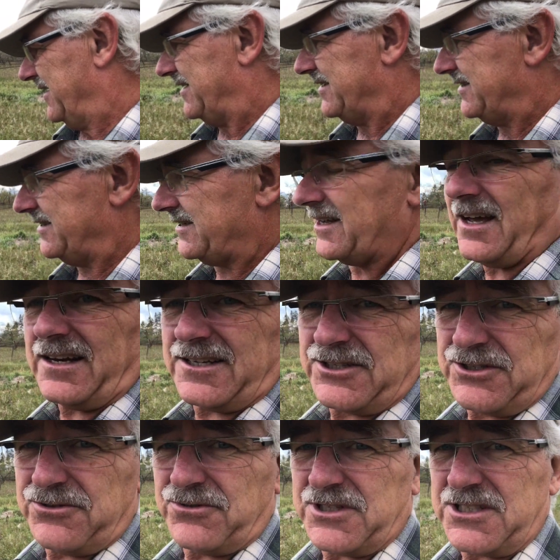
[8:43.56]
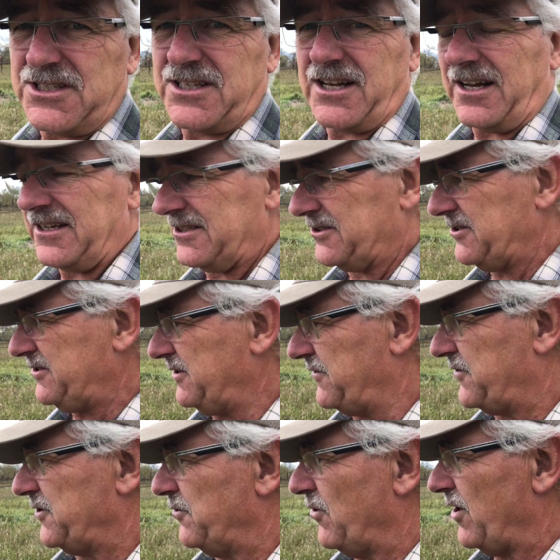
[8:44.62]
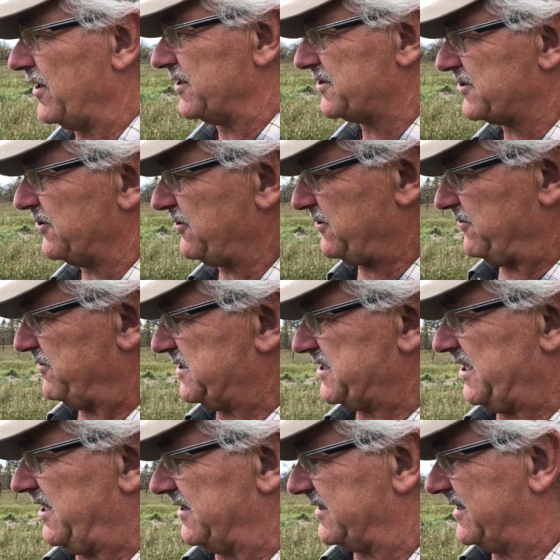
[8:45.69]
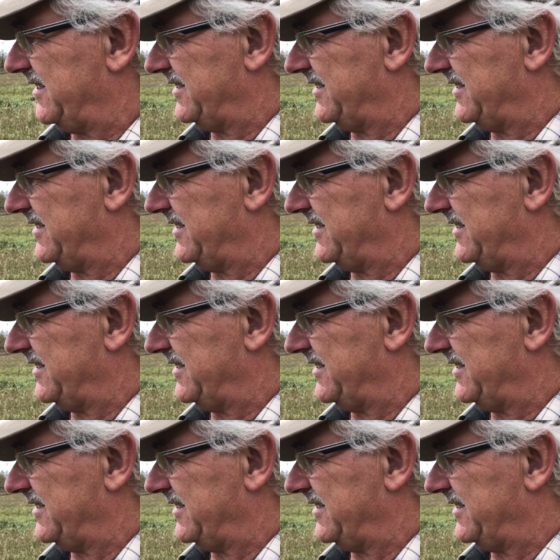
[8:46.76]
you got to do what you got to do if you want a certain result.